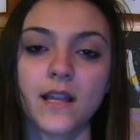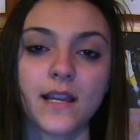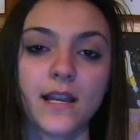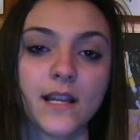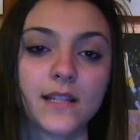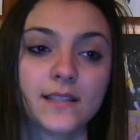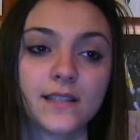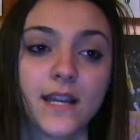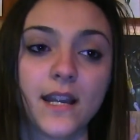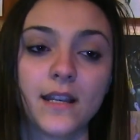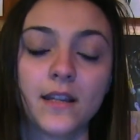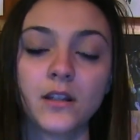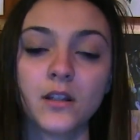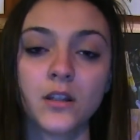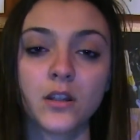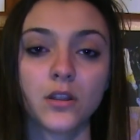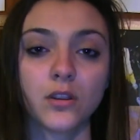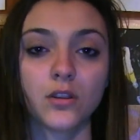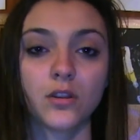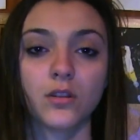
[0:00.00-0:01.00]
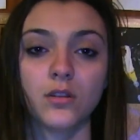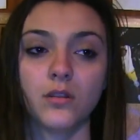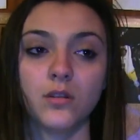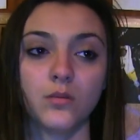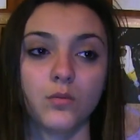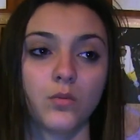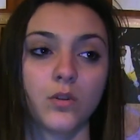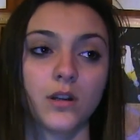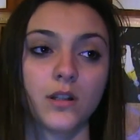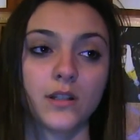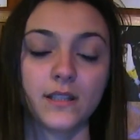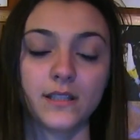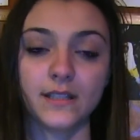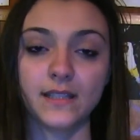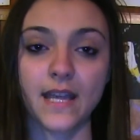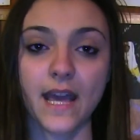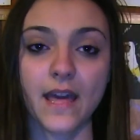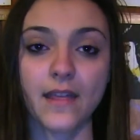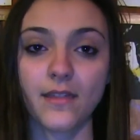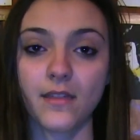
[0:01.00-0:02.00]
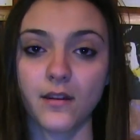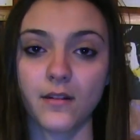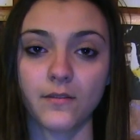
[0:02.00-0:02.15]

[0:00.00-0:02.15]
Like I said, the words "death